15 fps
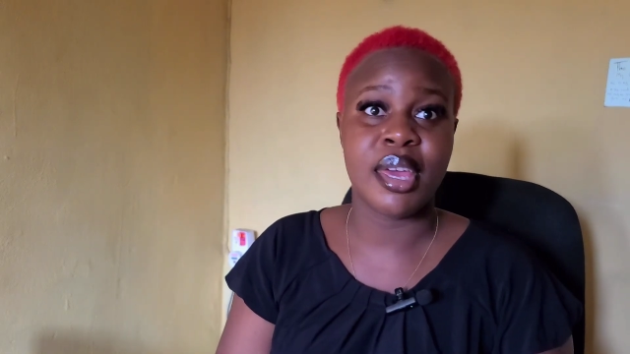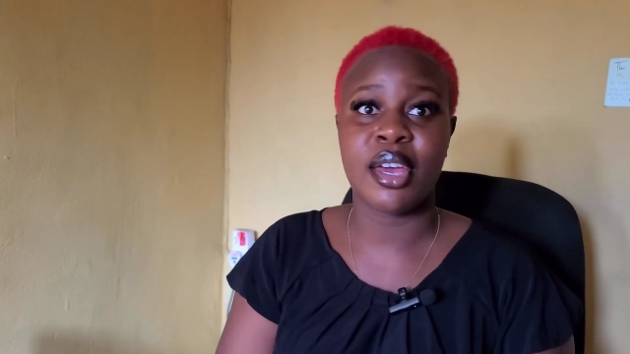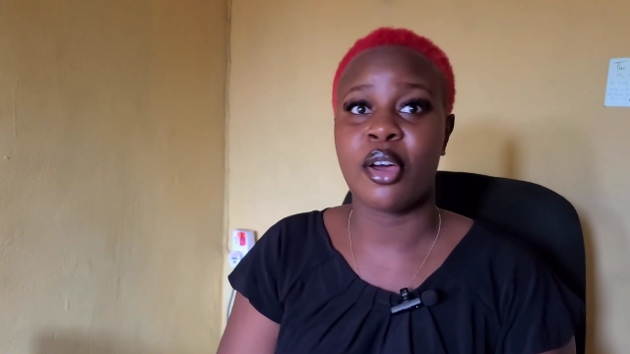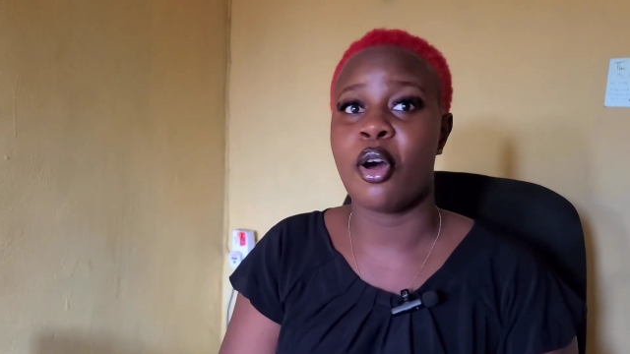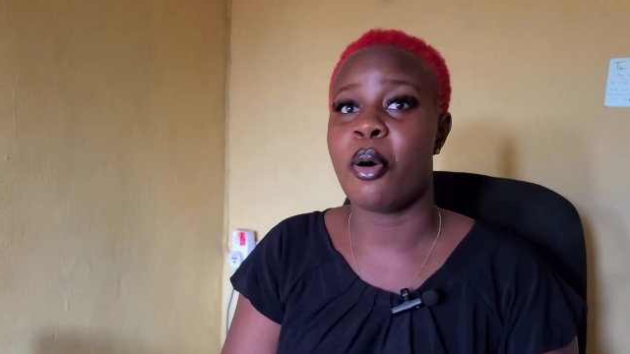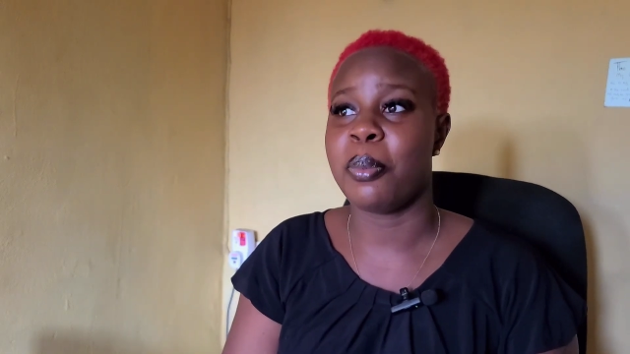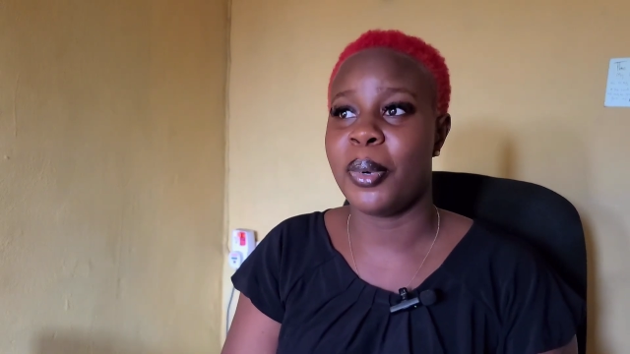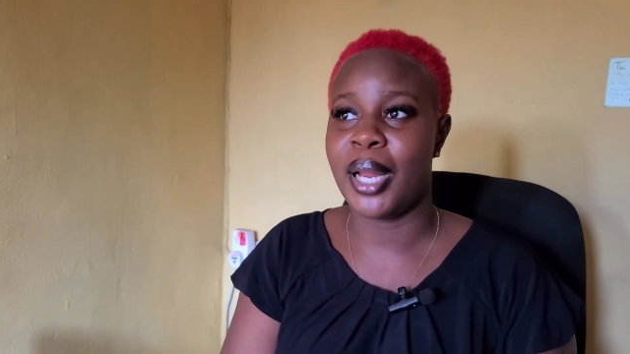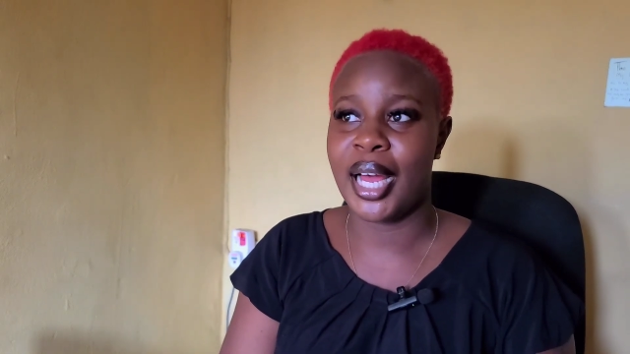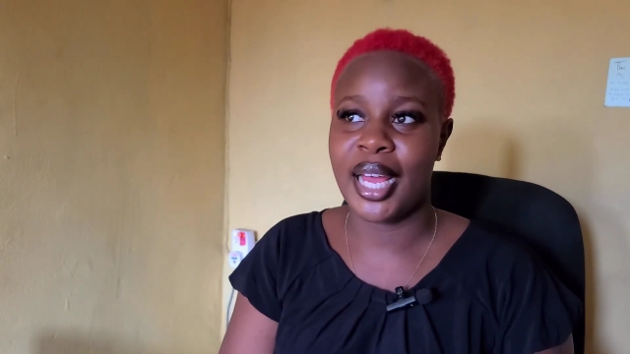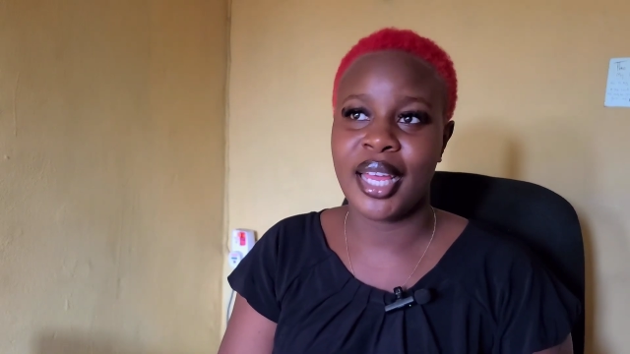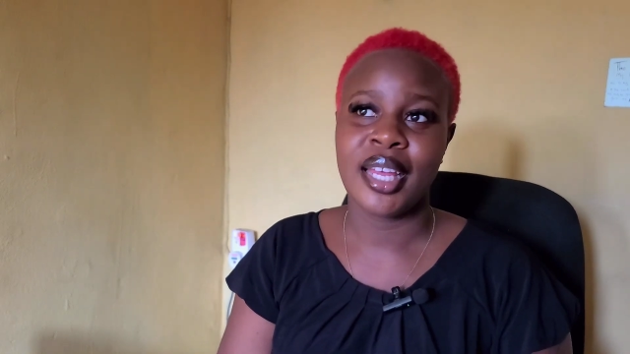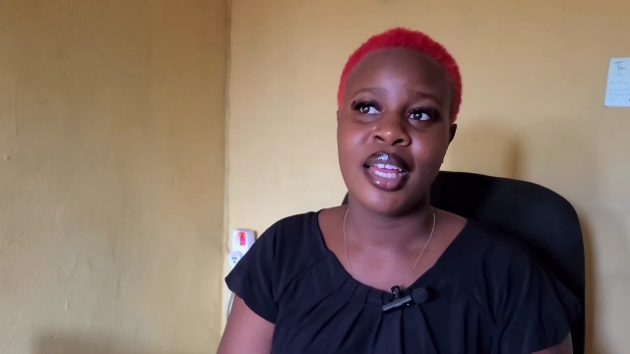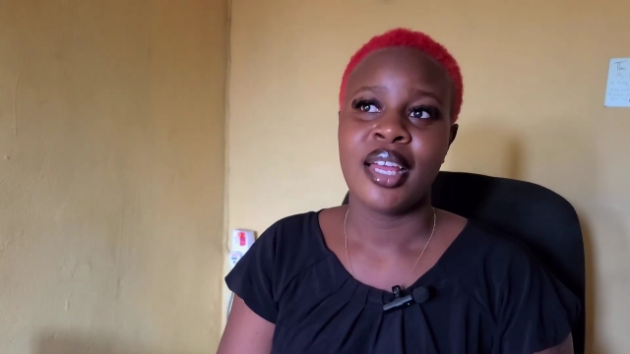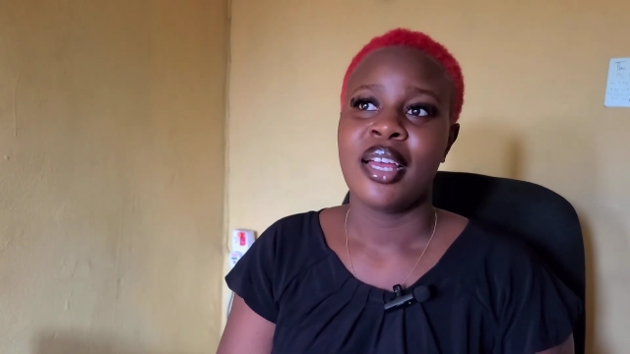makeup
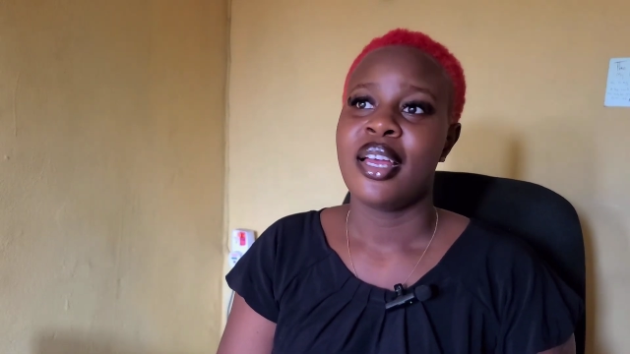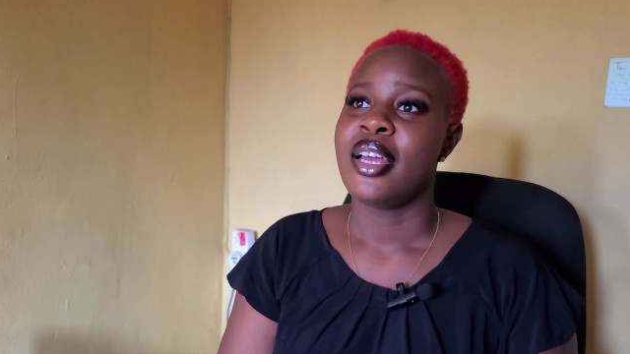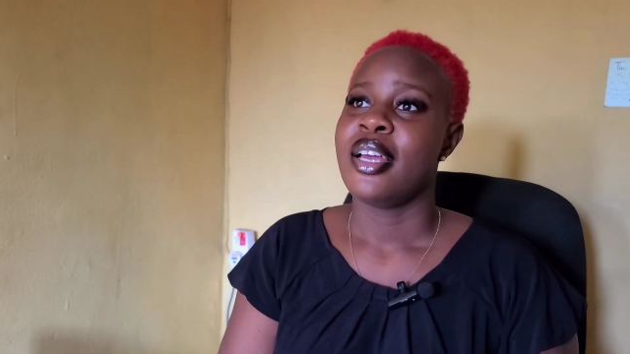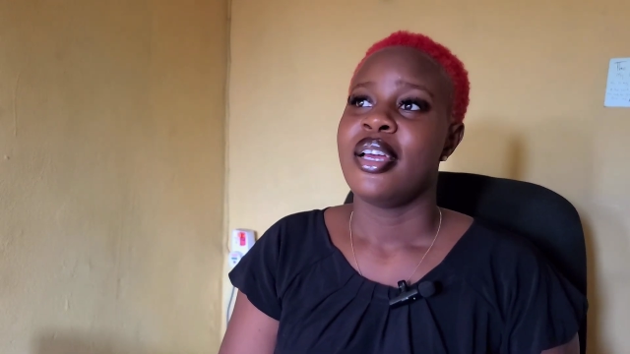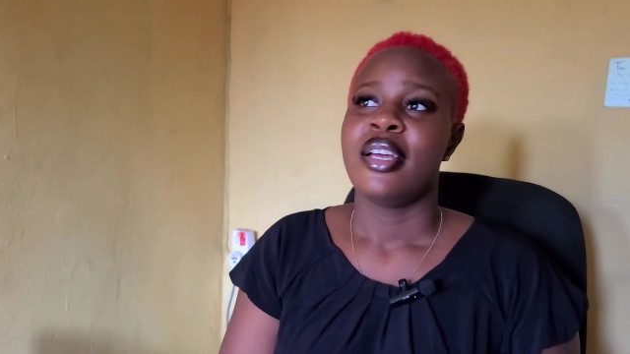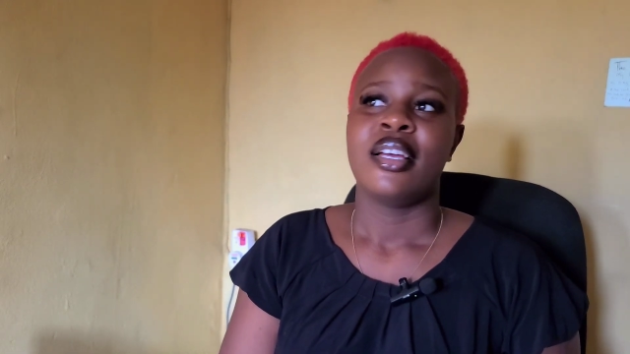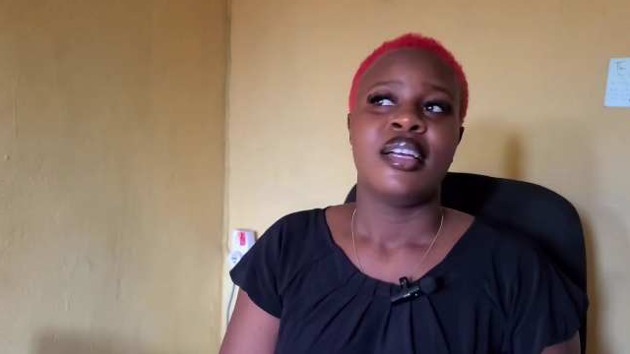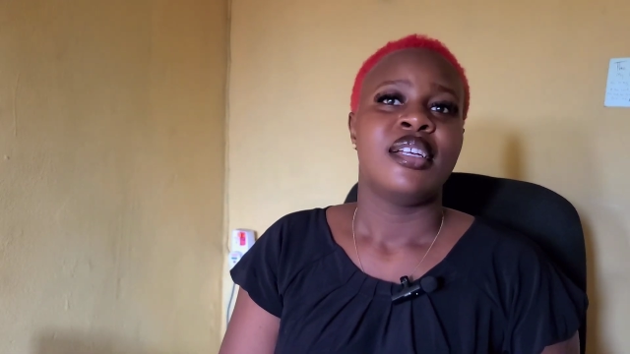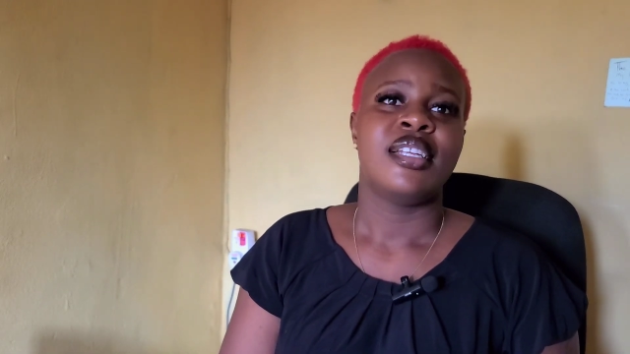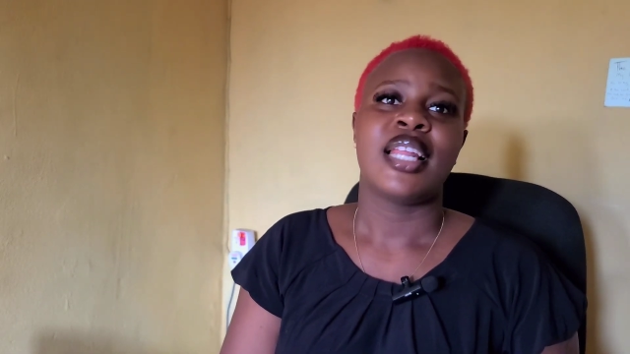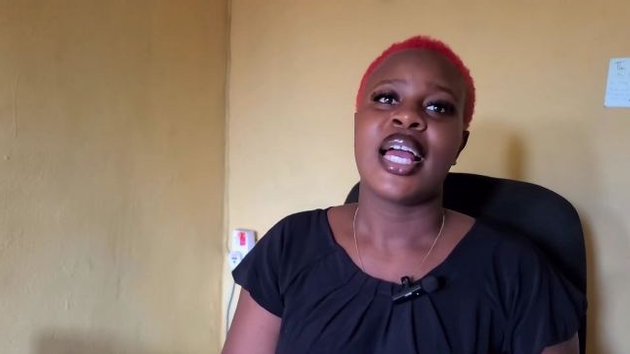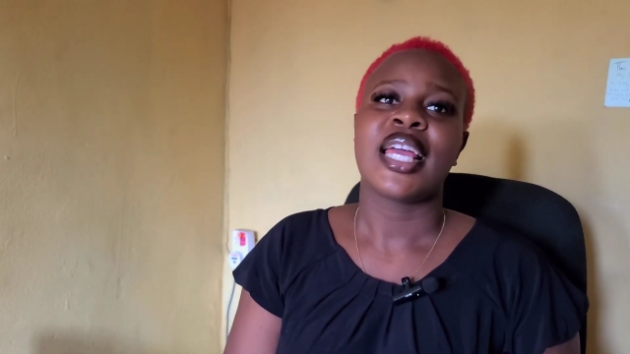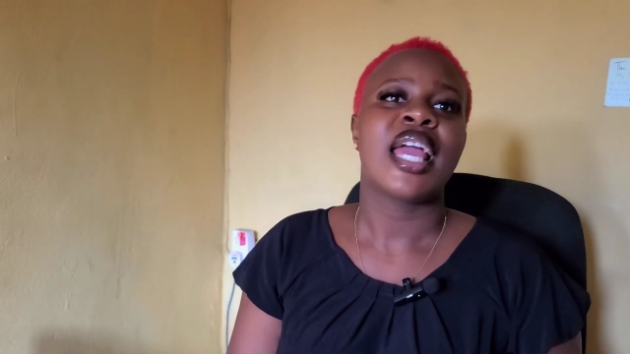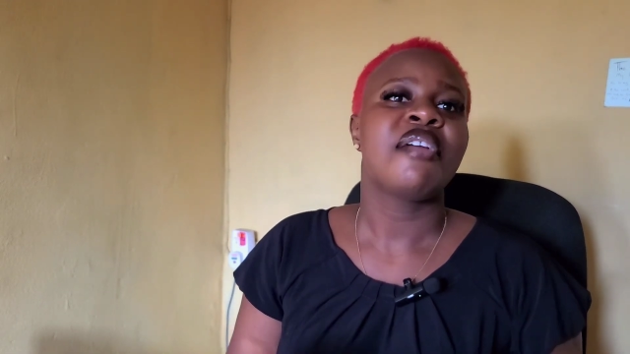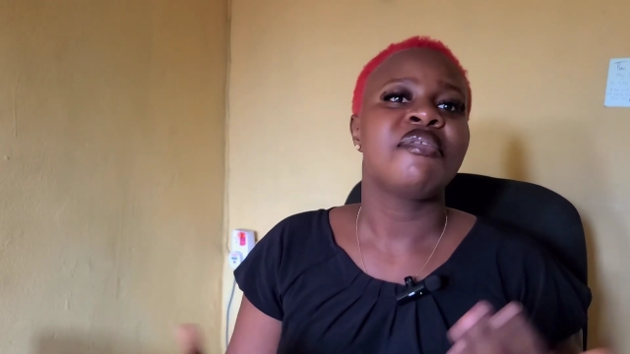line,
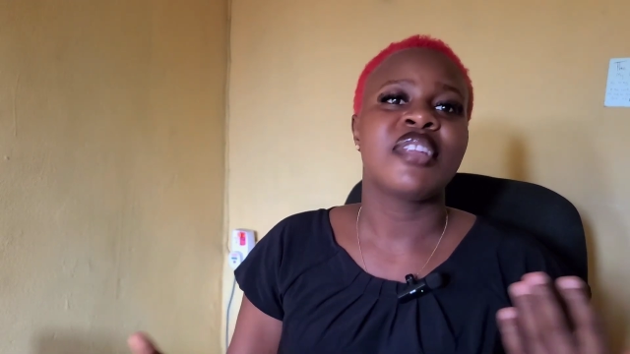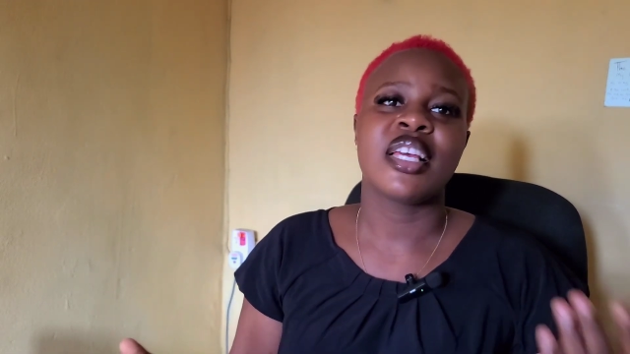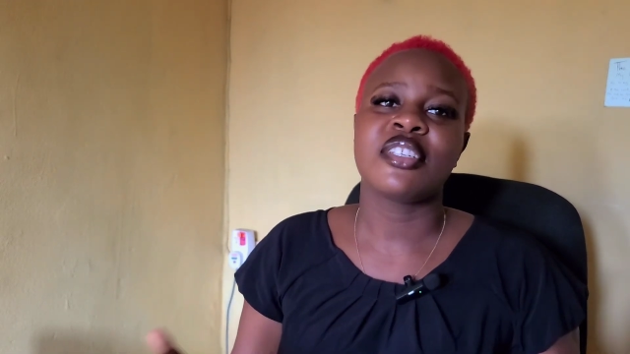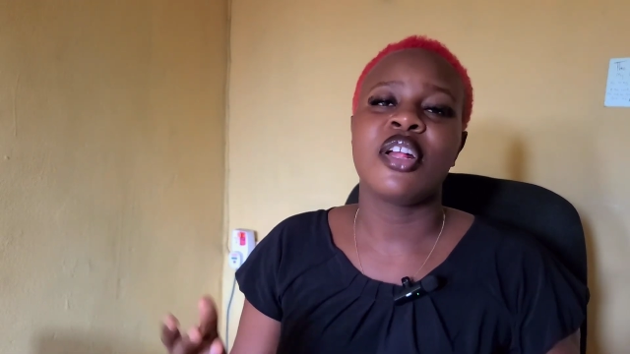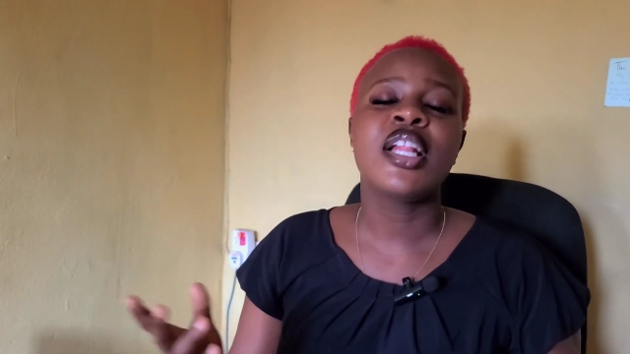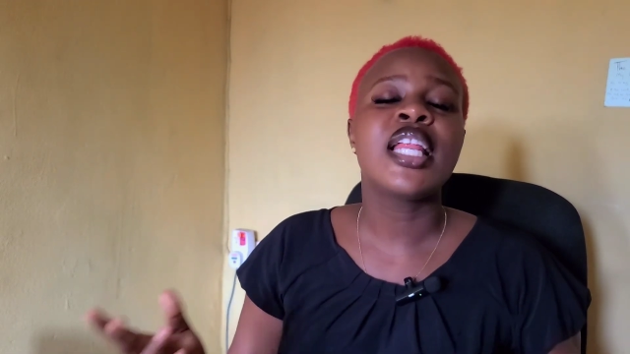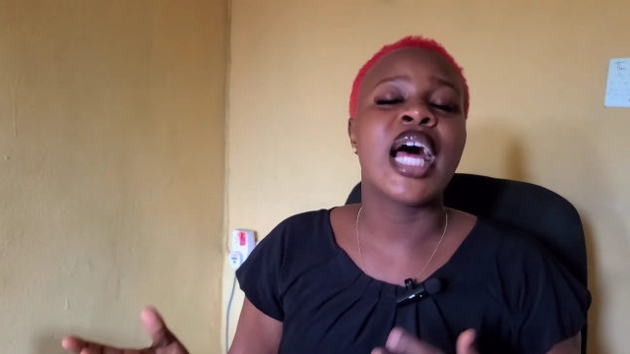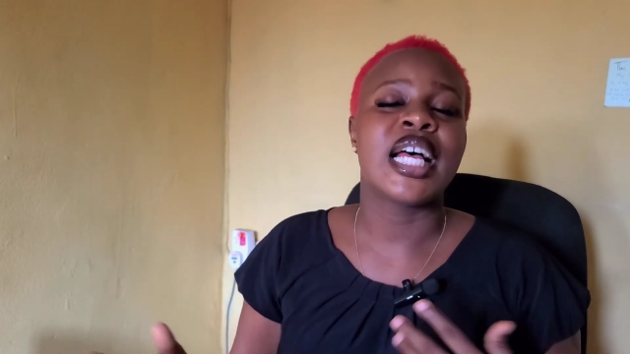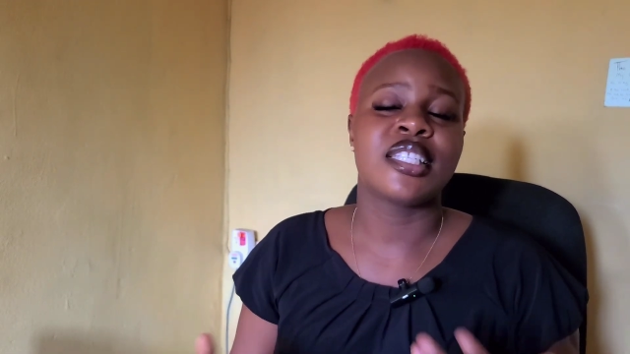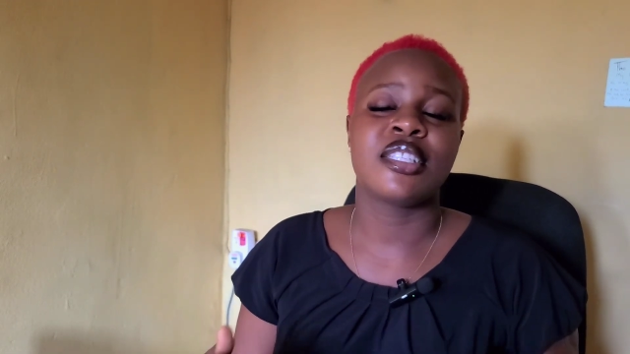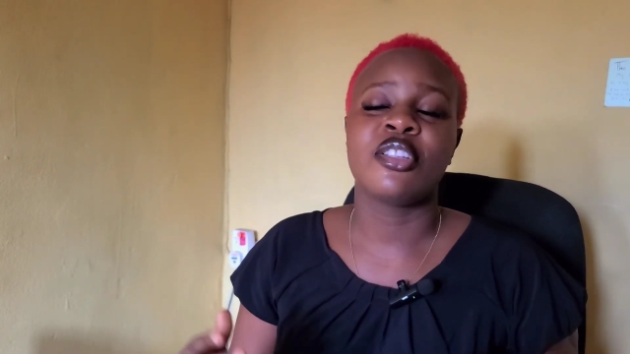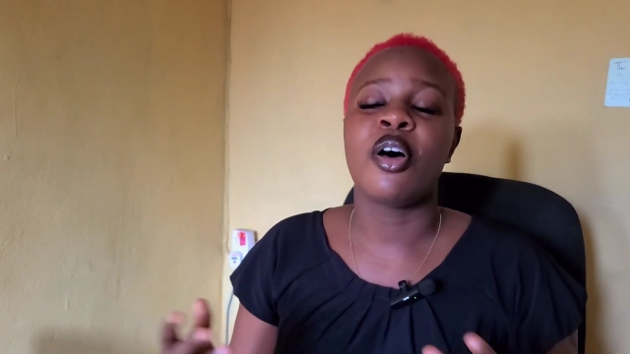like there's nothing that has